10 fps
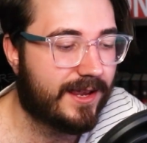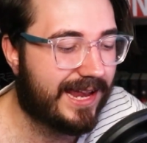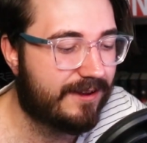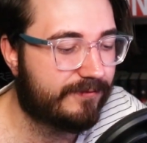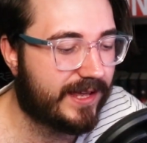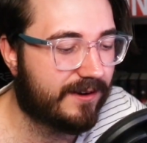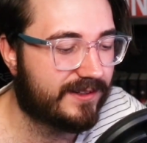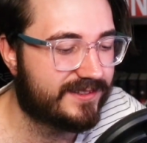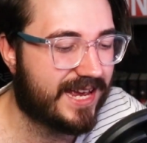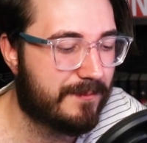If there
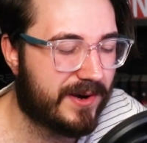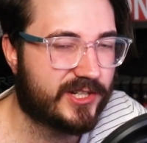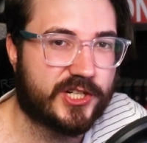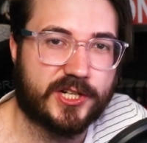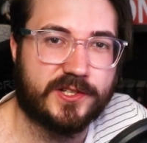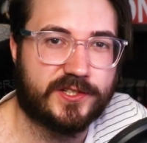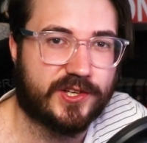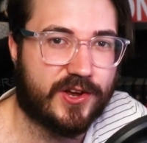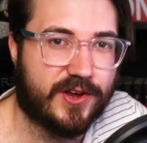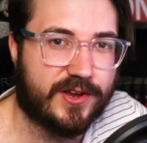is that much
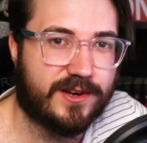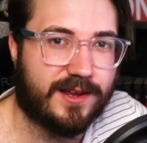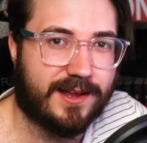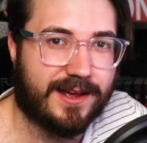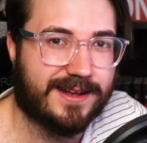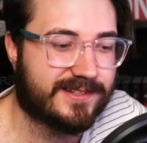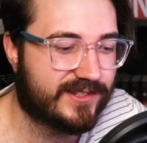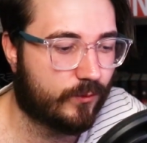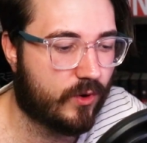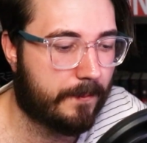concern as
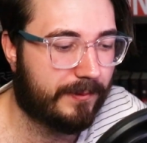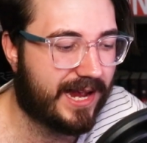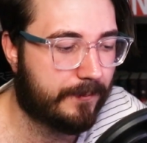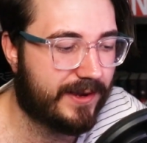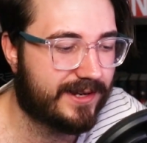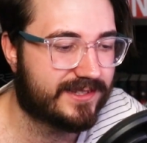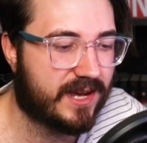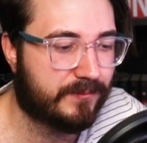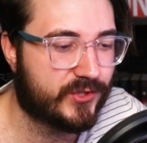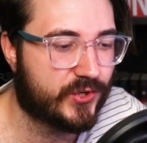to what Blackbeard is
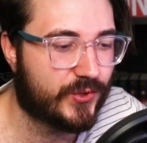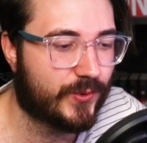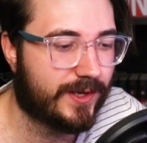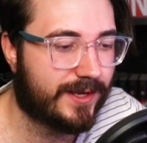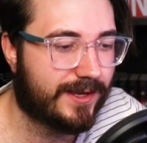up to,